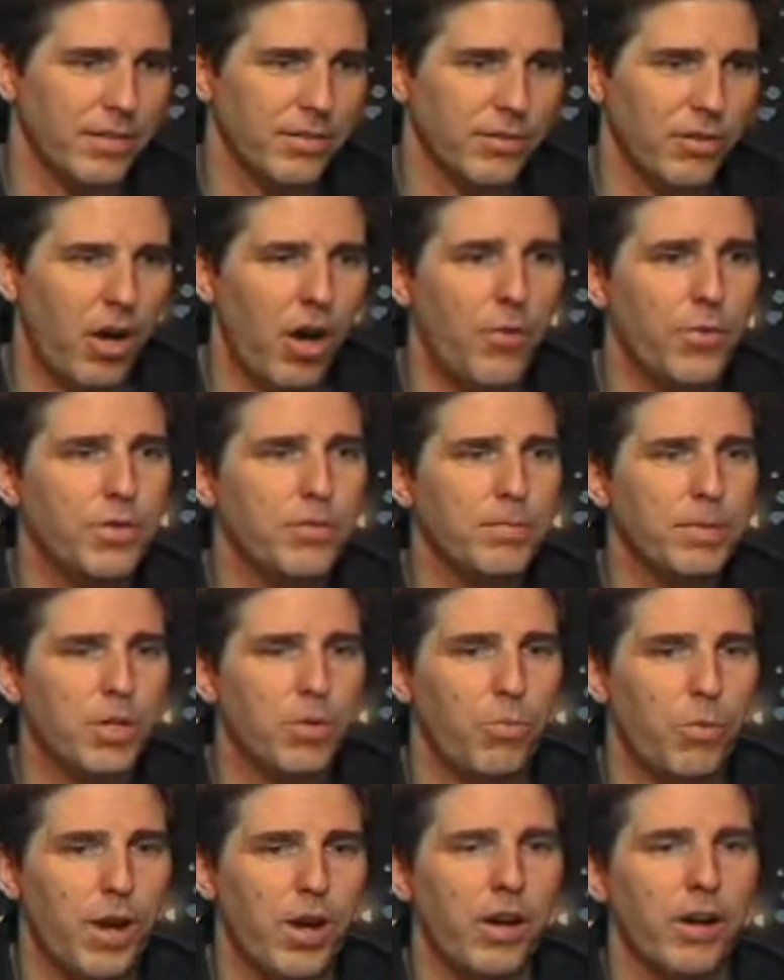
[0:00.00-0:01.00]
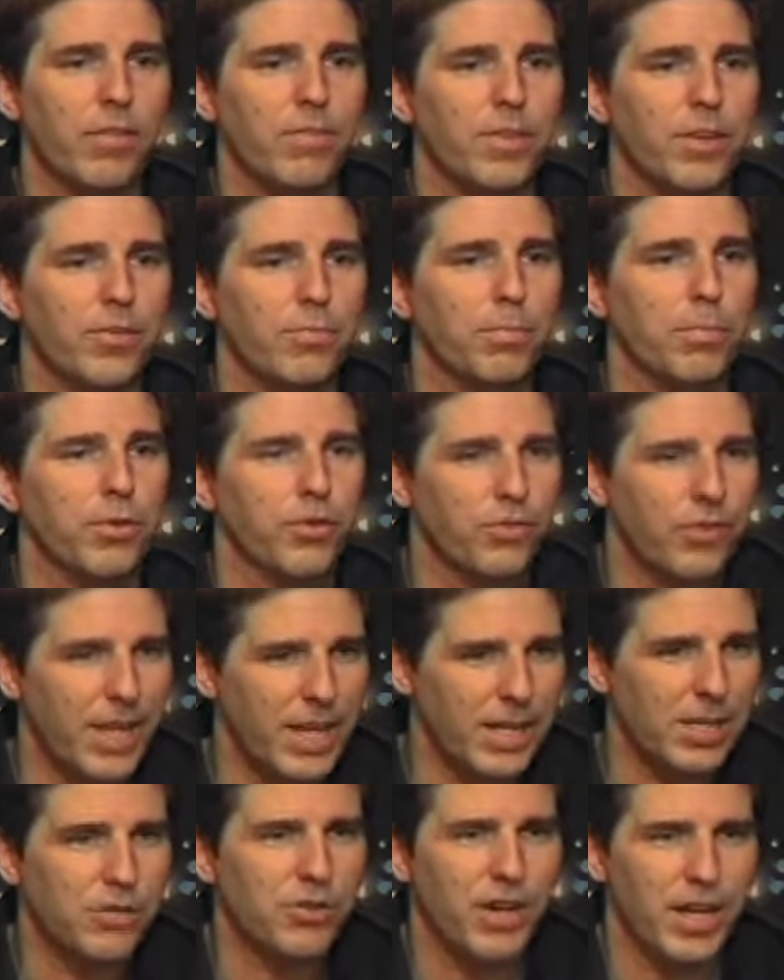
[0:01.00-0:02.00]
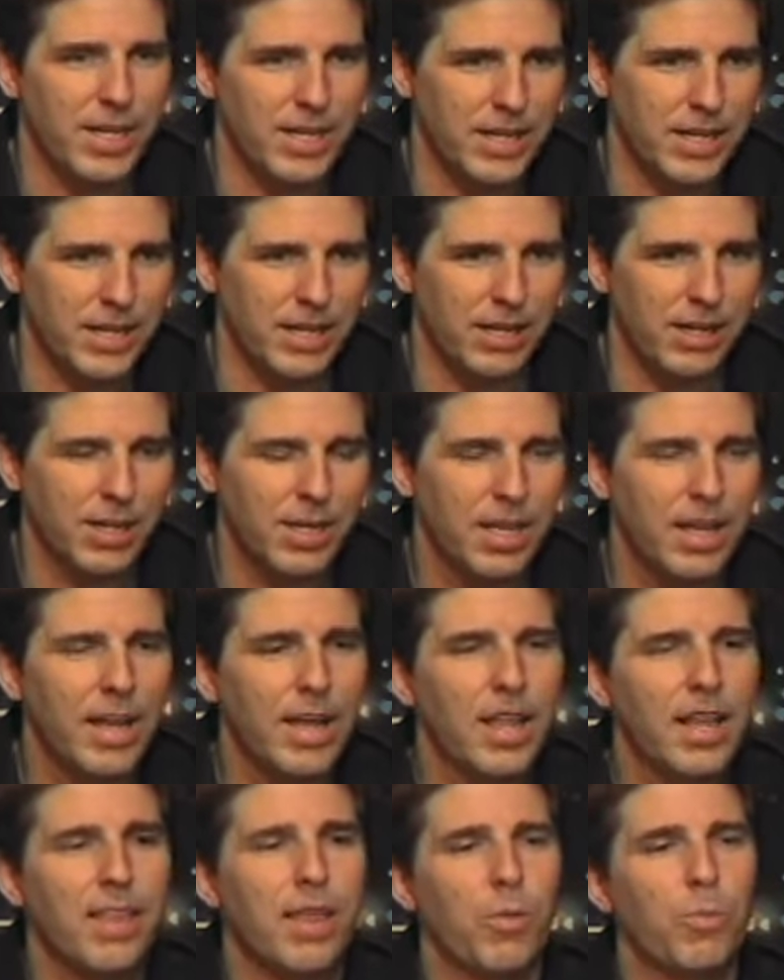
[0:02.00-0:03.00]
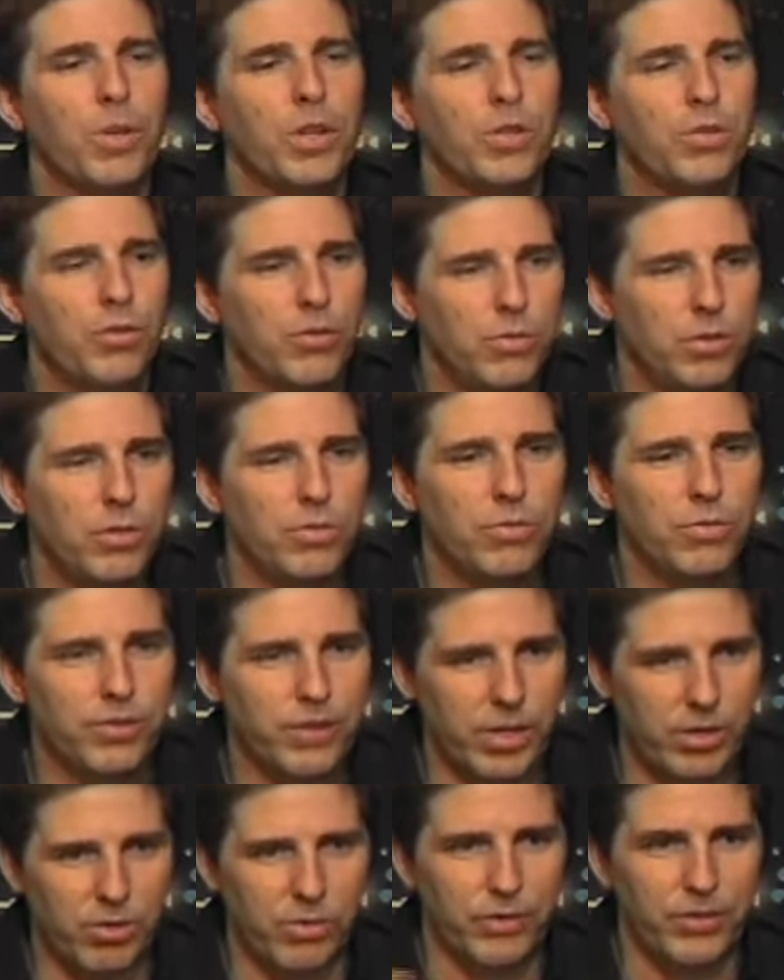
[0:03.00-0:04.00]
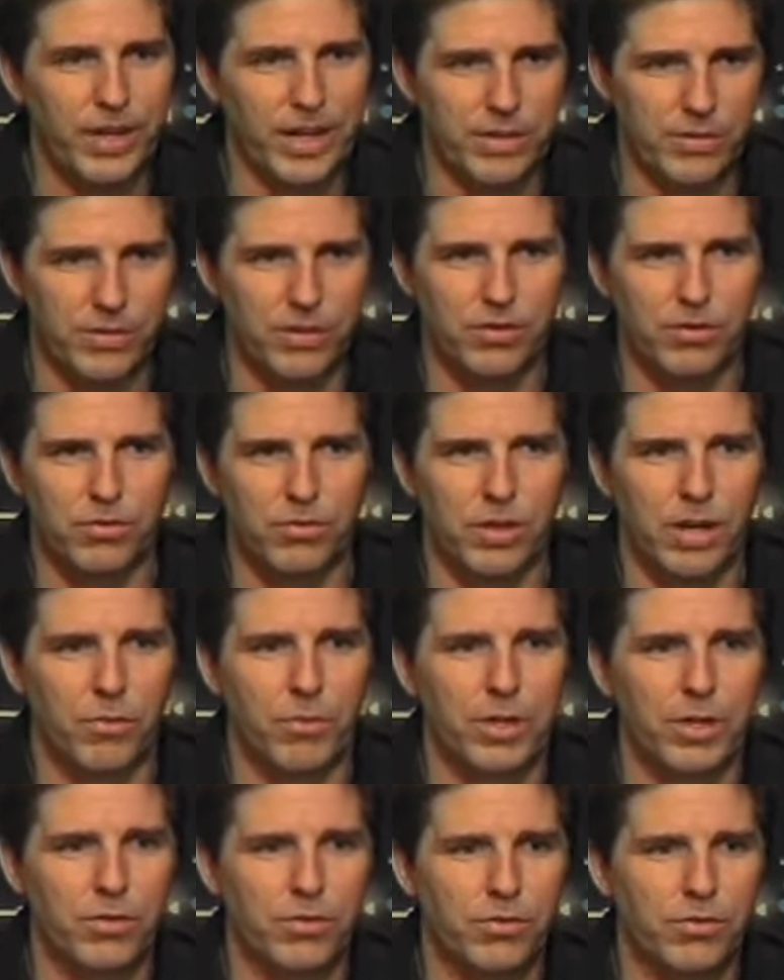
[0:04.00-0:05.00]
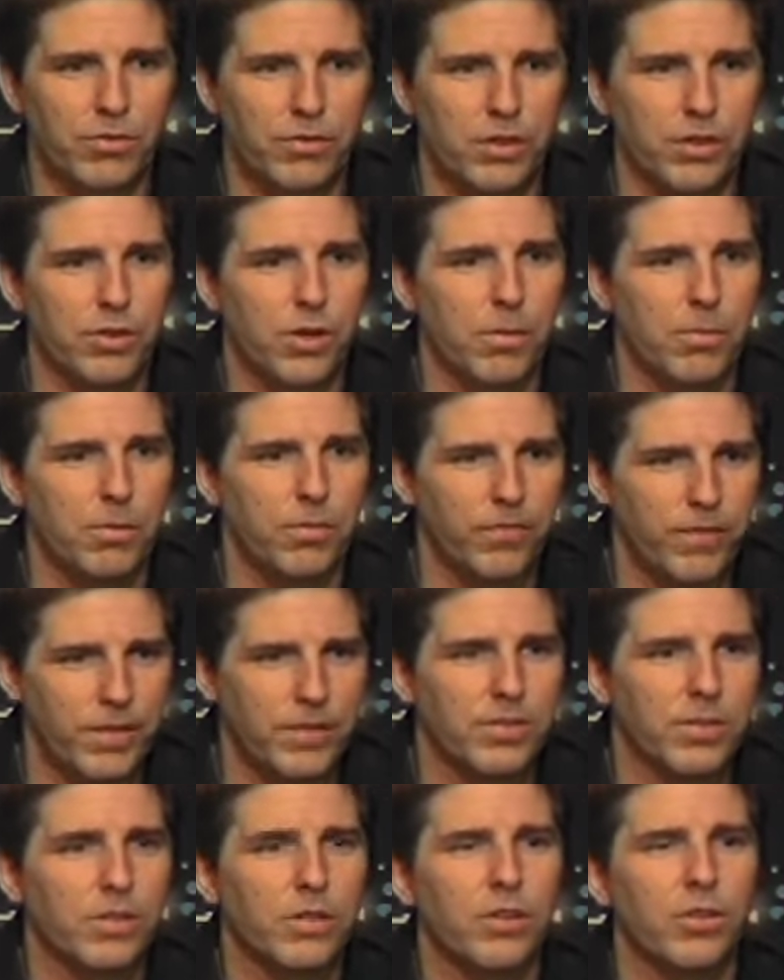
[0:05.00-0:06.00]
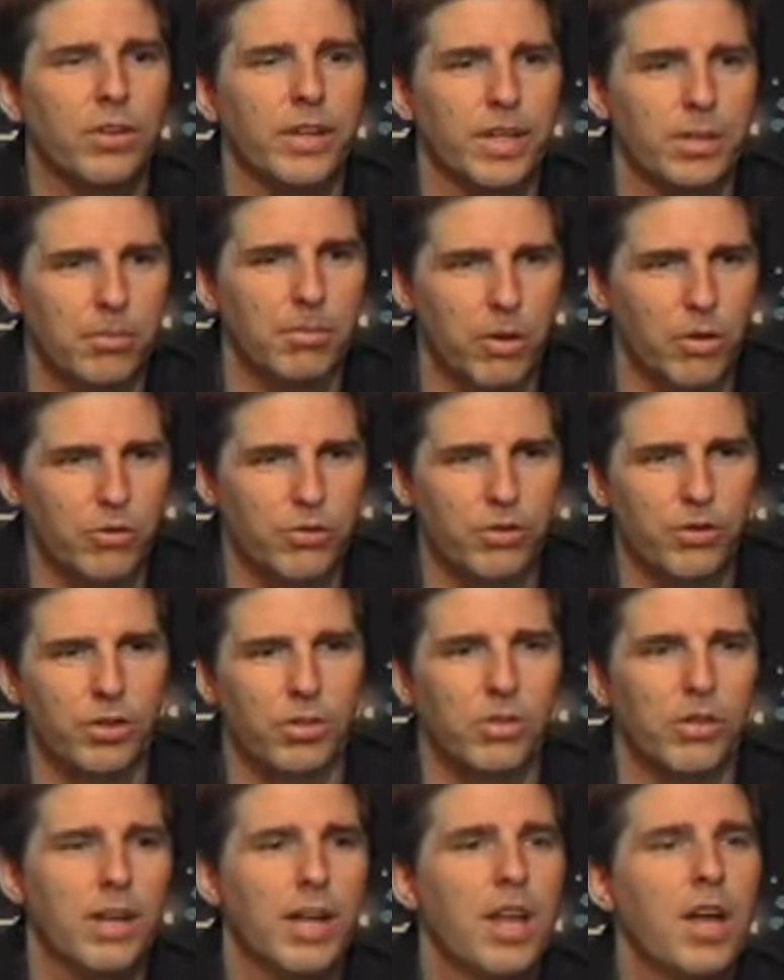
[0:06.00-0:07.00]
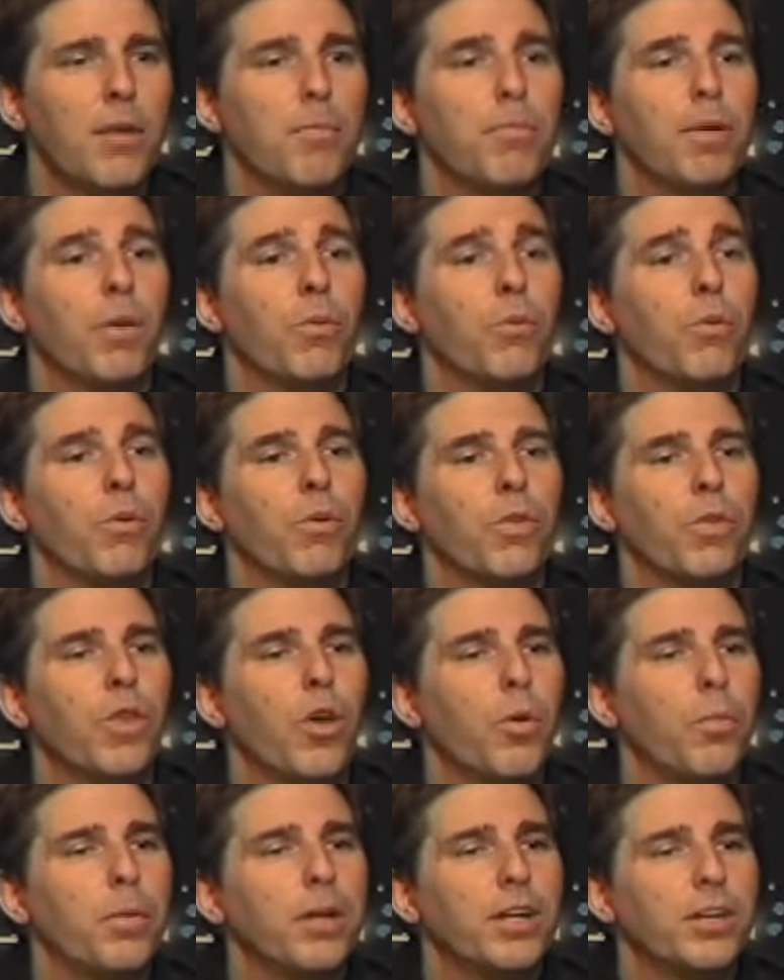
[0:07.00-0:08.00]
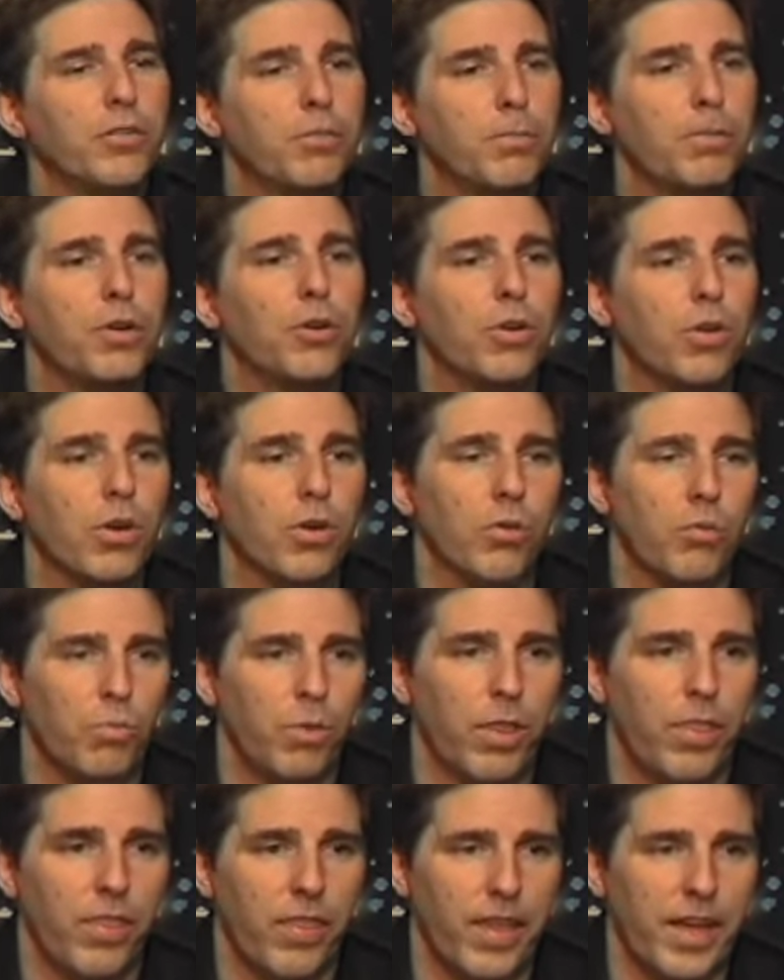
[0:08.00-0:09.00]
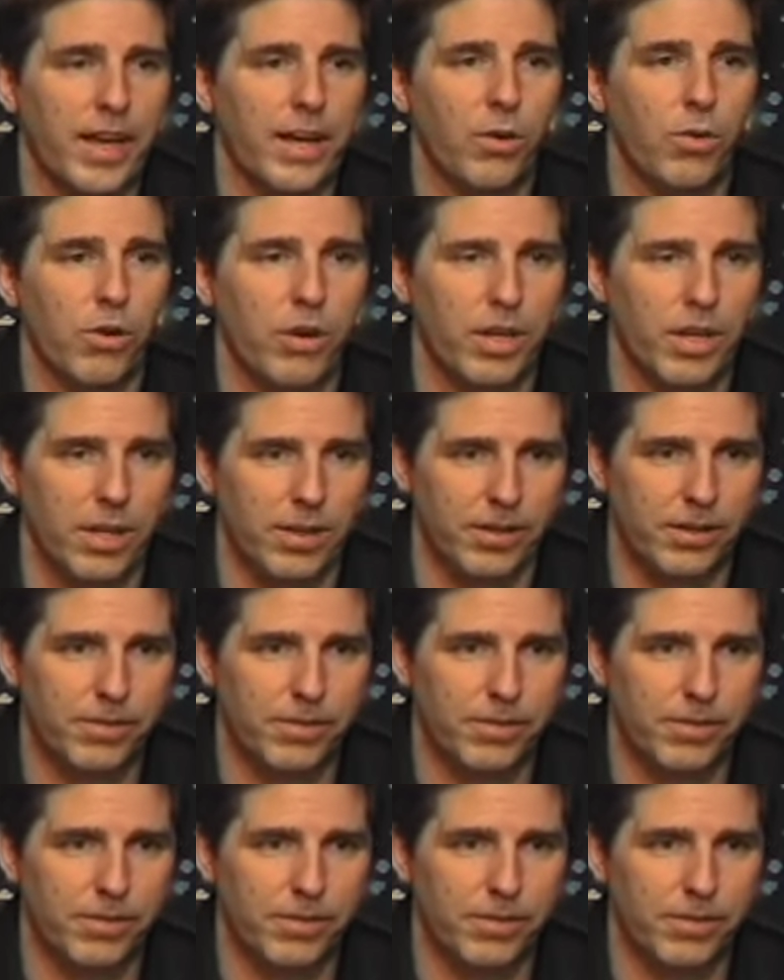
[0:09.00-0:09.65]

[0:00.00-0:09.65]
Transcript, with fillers: So always be aware of this percentage idea that we do use generalizations and we use the terms physical and emotional, but nobody's pure one thing or another.